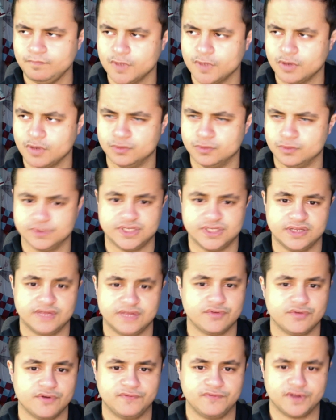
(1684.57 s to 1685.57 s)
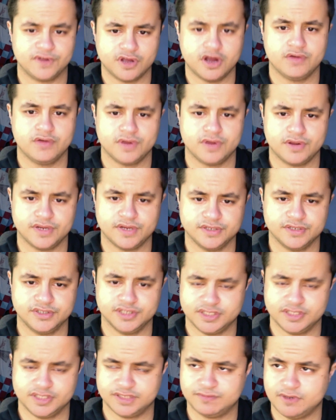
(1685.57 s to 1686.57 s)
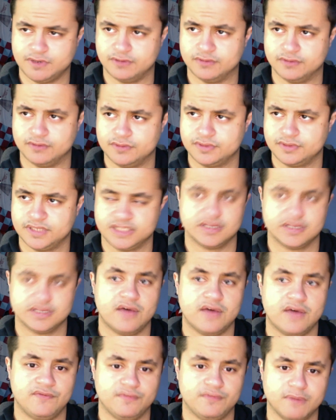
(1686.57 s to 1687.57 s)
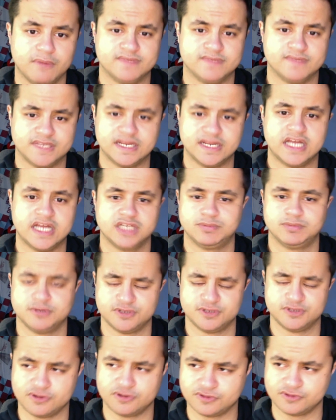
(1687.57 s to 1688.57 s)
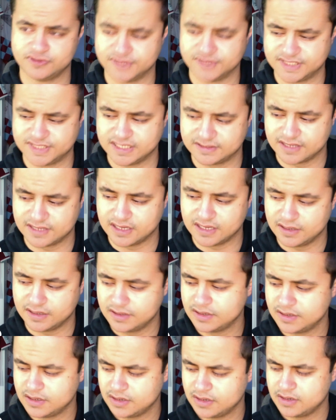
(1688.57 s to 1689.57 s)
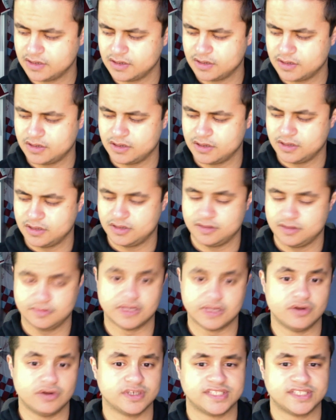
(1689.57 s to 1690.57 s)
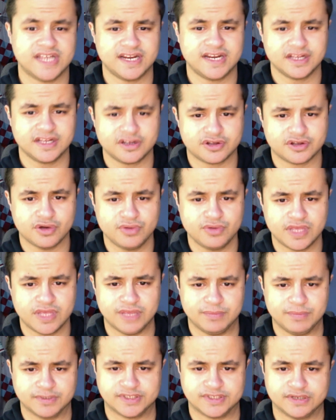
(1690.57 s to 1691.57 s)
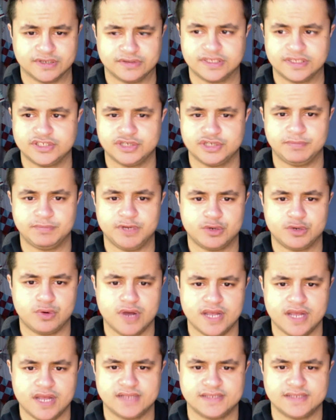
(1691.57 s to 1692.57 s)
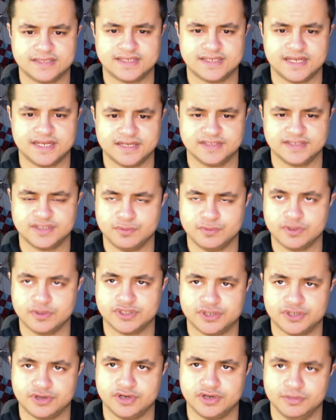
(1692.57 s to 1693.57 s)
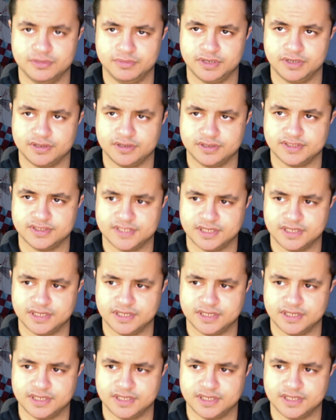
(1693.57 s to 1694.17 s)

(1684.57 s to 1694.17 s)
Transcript: also, they've got Vicario injured as well. He's out for months, and Ange Postecoglou said that they're not signing a goalkeeper. So this should be quite entertaining to watch Tottenham, because